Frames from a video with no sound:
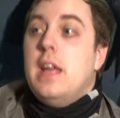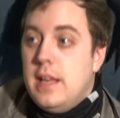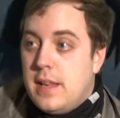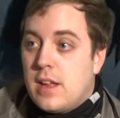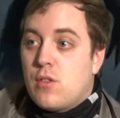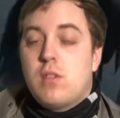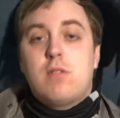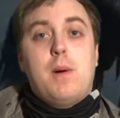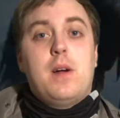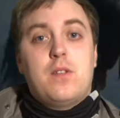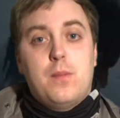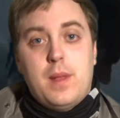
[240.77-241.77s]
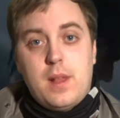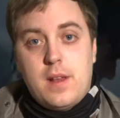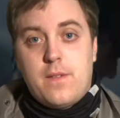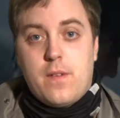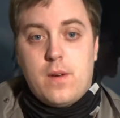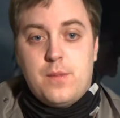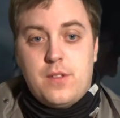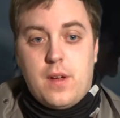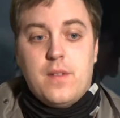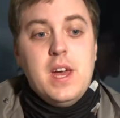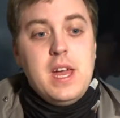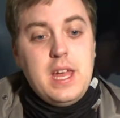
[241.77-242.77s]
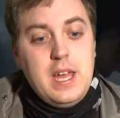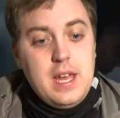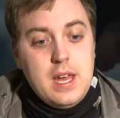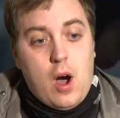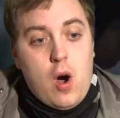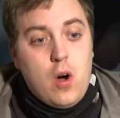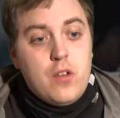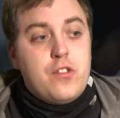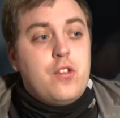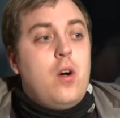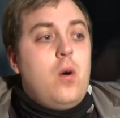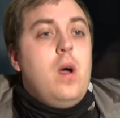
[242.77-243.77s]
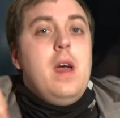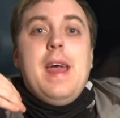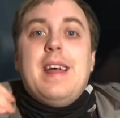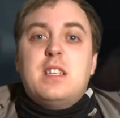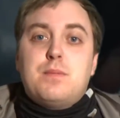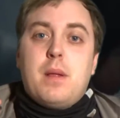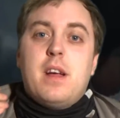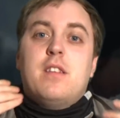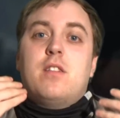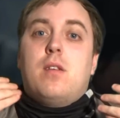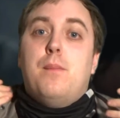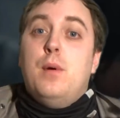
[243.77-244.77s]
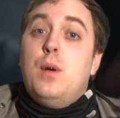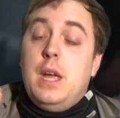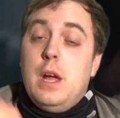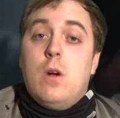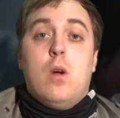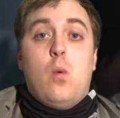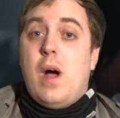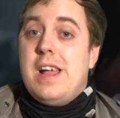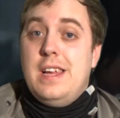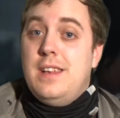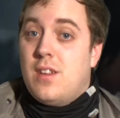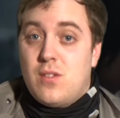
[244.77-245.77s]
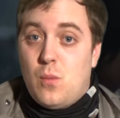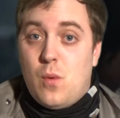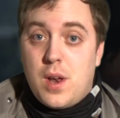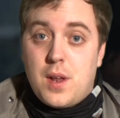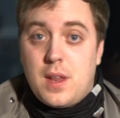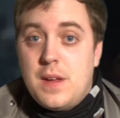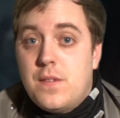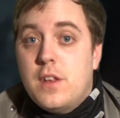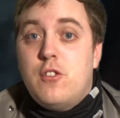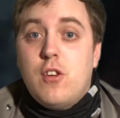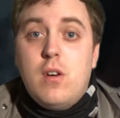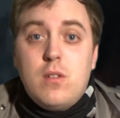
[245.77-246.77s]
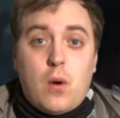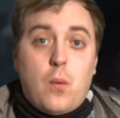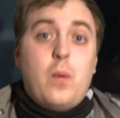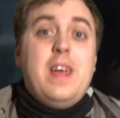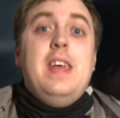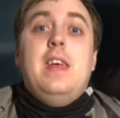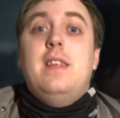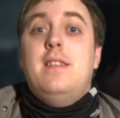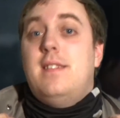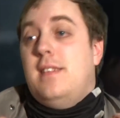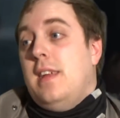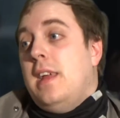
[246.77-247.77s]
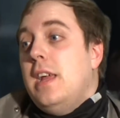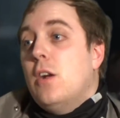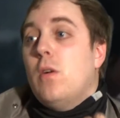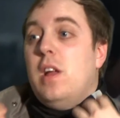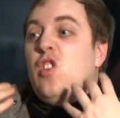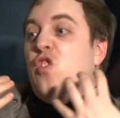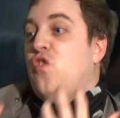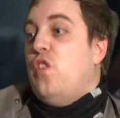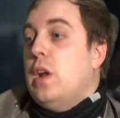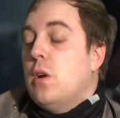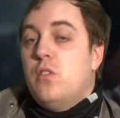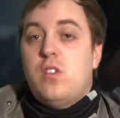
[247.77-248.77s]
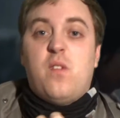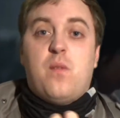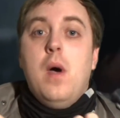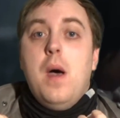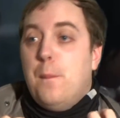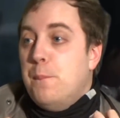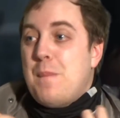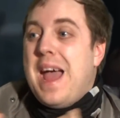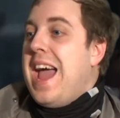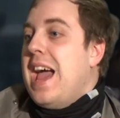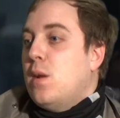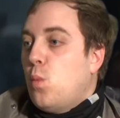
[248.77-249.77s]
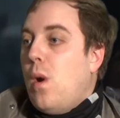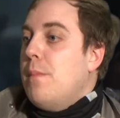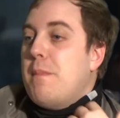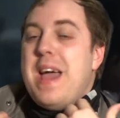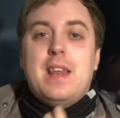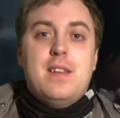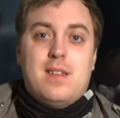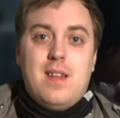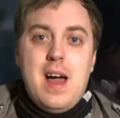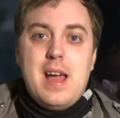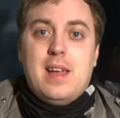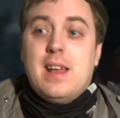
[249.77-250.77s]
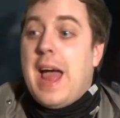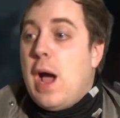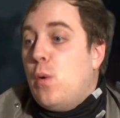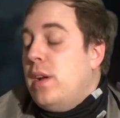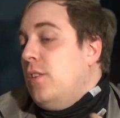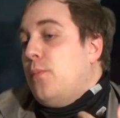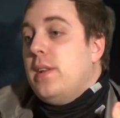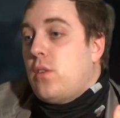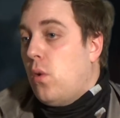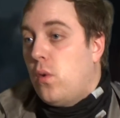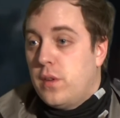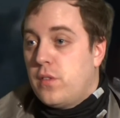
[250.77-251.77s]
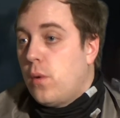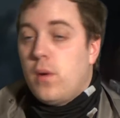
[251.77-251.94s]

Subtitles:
He takes responsibility for himself. He also explains to Bagheera why he doesn't want to leave the jungle. We hear his fears of man, what man is like, and how he's been told his